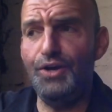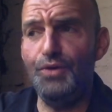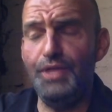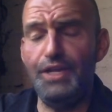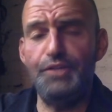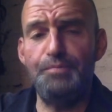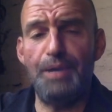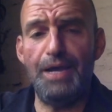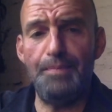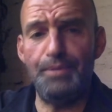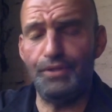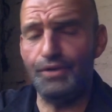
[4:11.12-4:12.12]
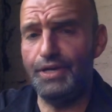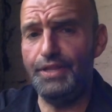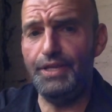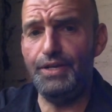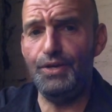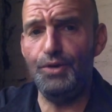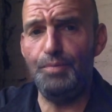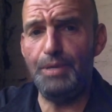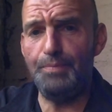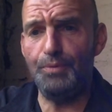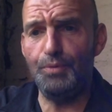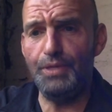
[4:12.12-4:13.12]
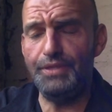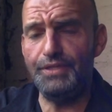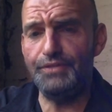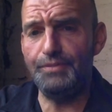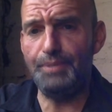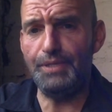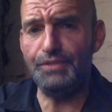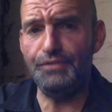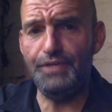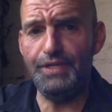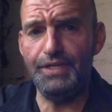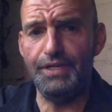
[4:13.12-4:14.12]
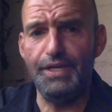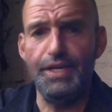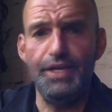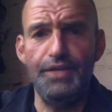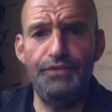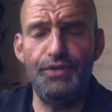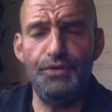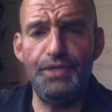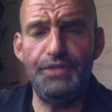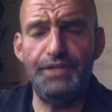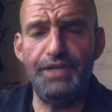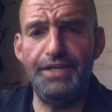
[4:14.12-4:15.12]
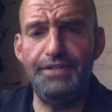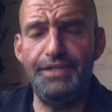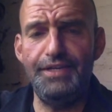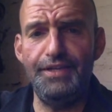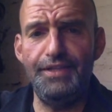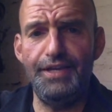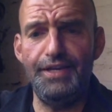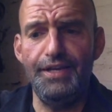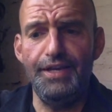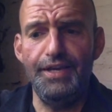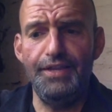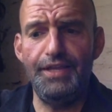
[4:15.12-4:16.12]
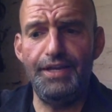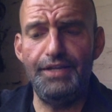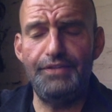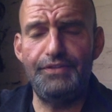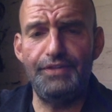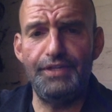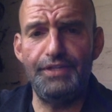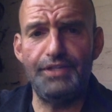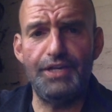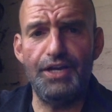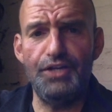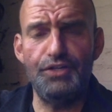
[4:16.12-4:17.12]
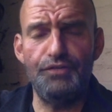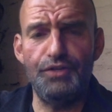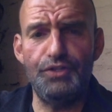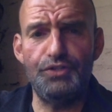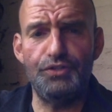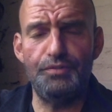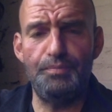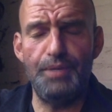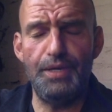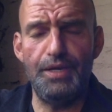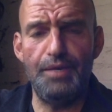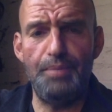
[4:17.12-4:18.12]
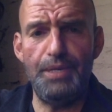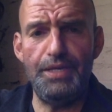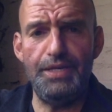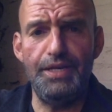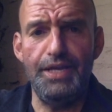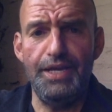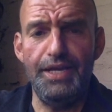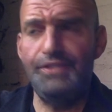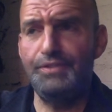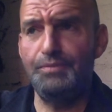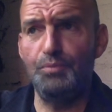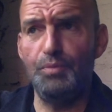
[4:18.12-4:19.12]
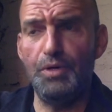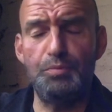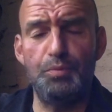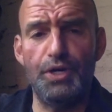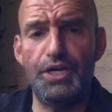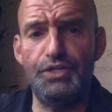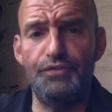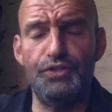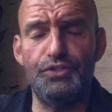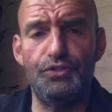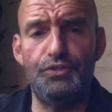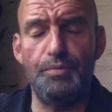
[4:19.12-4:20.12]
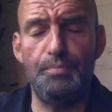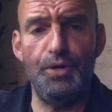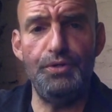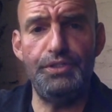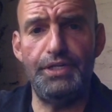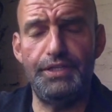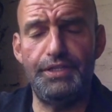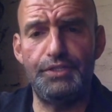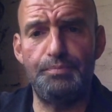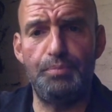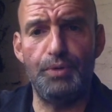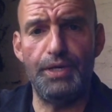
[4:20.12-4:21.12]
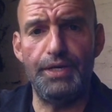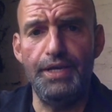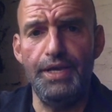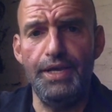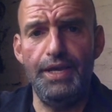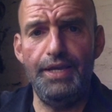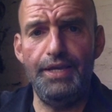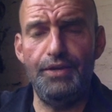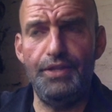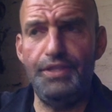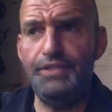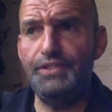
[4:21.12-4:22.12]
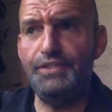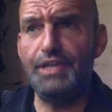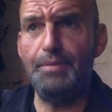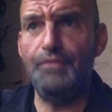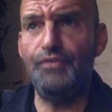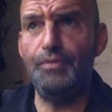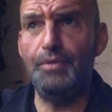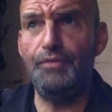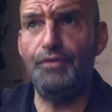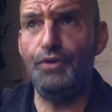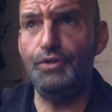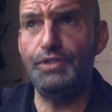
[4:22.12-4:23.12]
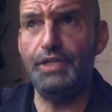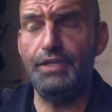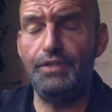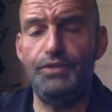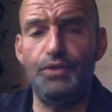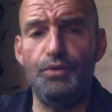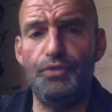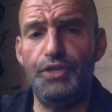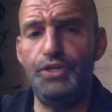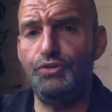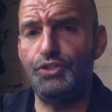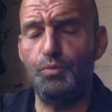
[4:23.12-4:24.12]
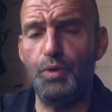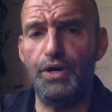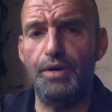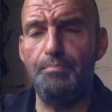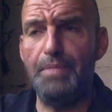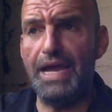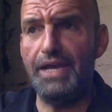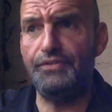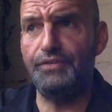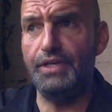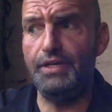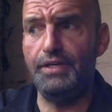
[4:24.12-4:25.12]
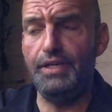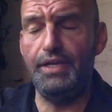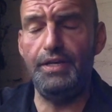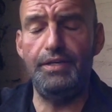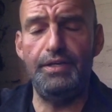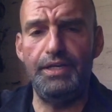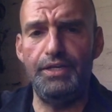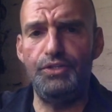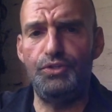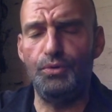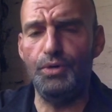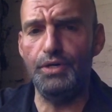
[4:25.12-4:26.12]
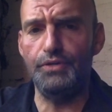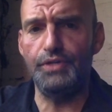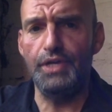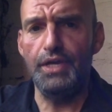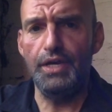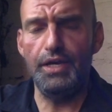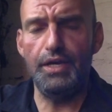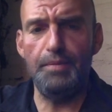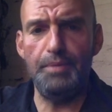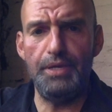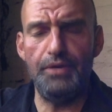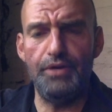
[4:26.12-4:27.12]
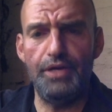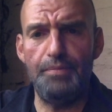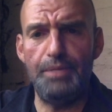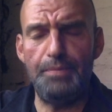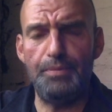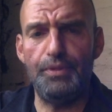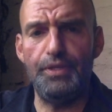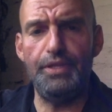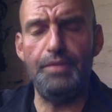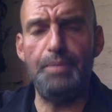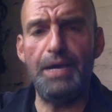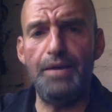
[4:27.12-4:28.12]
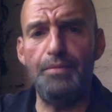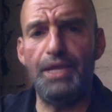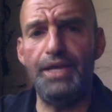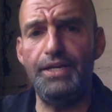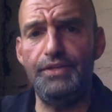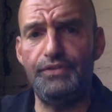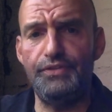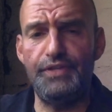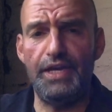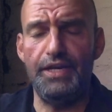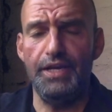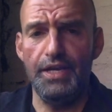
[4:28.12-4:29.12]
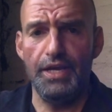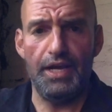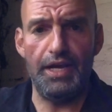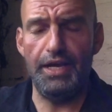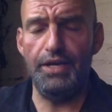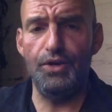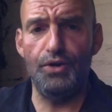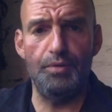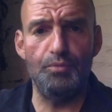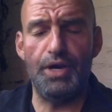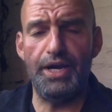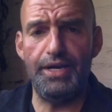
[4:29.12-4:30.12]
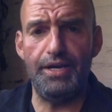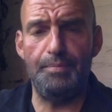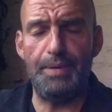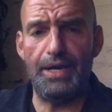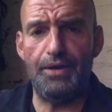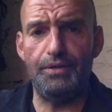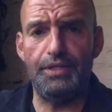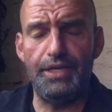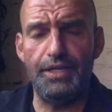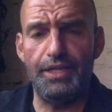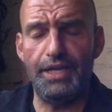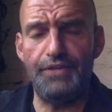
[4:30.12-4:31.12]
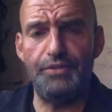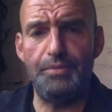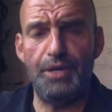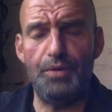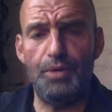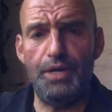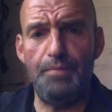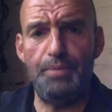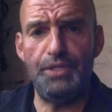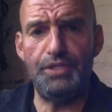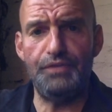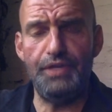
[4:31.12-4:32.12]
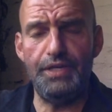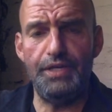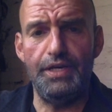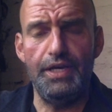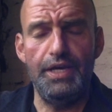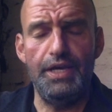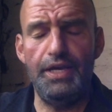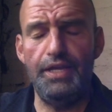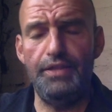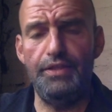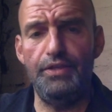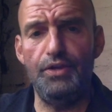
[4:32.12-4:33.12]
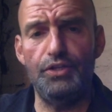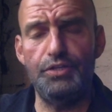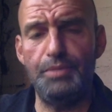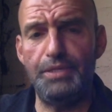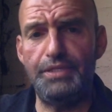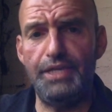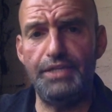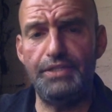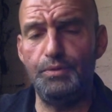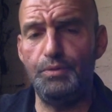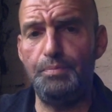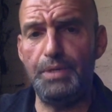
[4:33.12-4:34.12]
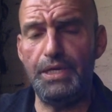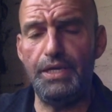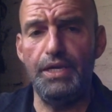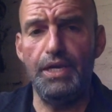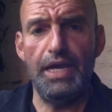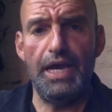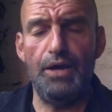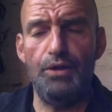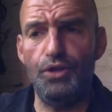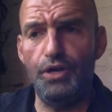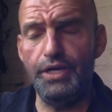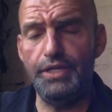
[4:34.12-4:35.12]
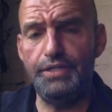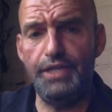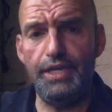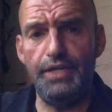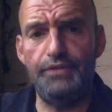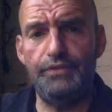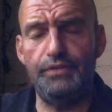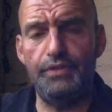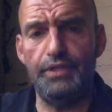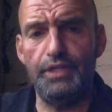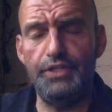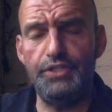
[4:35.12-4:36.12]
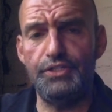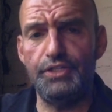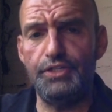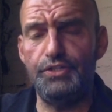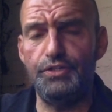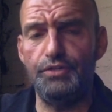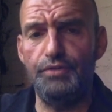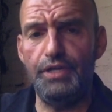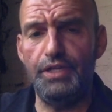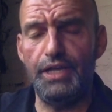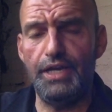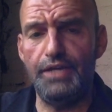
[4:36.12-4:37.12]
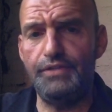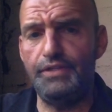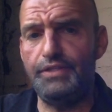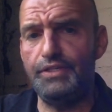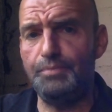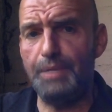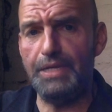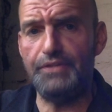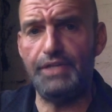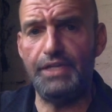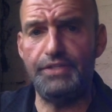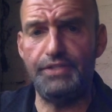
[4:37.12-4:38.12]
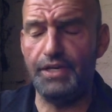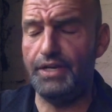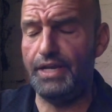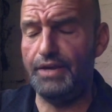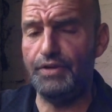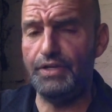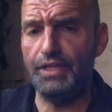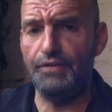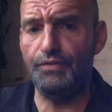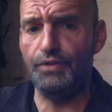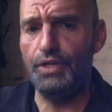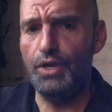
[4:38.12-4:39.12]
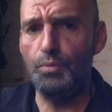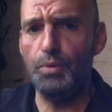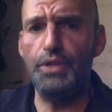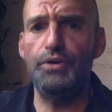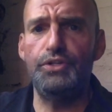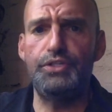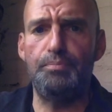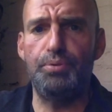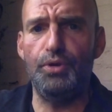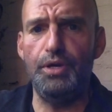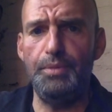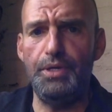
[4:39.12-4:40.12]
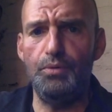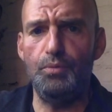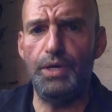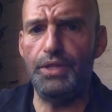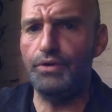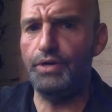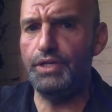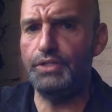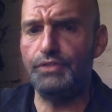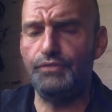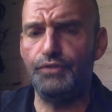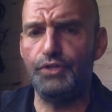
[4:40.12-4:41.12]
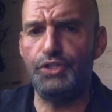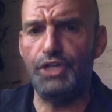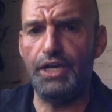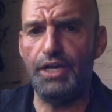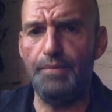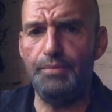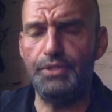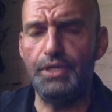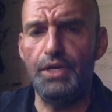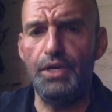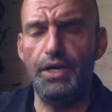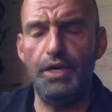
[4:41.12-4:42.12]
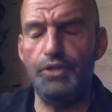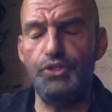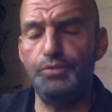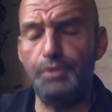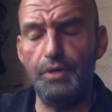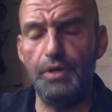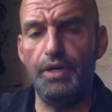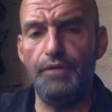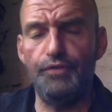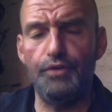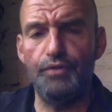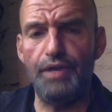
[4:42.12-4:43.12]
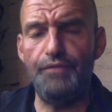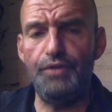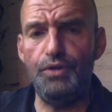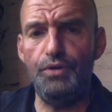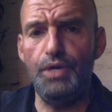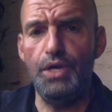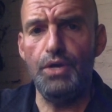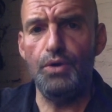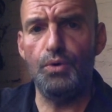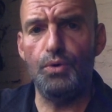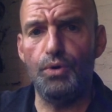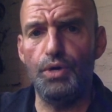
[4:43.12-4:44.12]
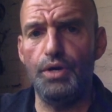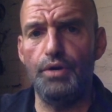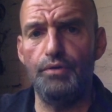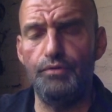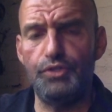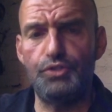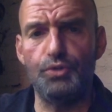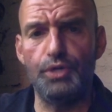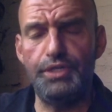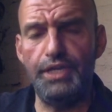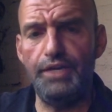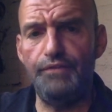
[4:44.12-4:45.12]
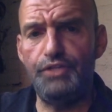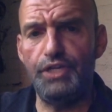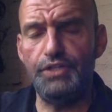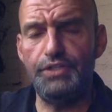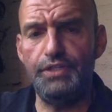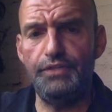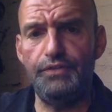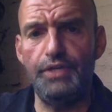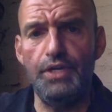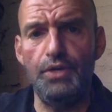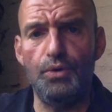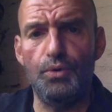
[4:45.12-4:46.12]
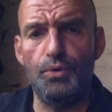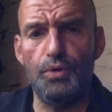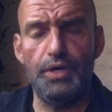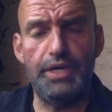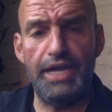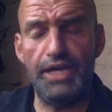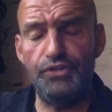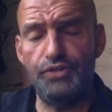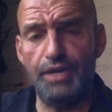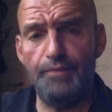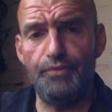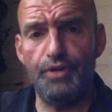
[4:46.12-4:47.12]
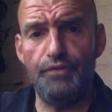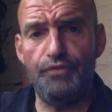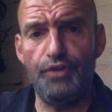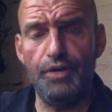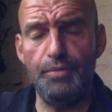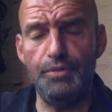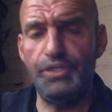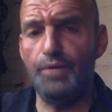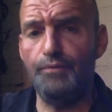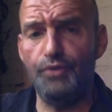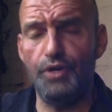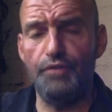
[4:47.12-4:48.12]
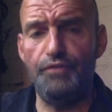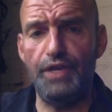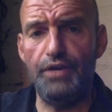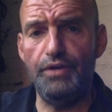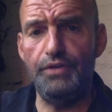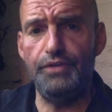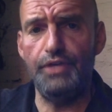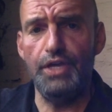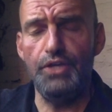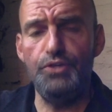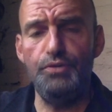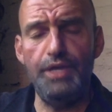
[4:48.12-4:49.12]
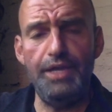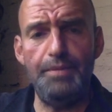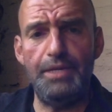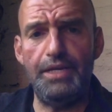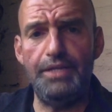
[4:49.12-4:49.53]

know that it's popular and they know people want this in pennsylvania so this idea that that it's it's a controversial uh, opinion it's much more controversial to oppose it at this point and, you know this is coming from the folks that don't think you should wear a mask in, in indoors uh, being around people the, the bottom line is is that i know i'm right about legalizing marijuana in pennsylvania and the ultimate test would be how long it takes the legislature to realize that this makes sense at every level, whether it's employment, whether it's for jobs, uh, excuse me, uh, for revenue, or restorative justice, or cash crop for our farmers, help for our veterans, you name it.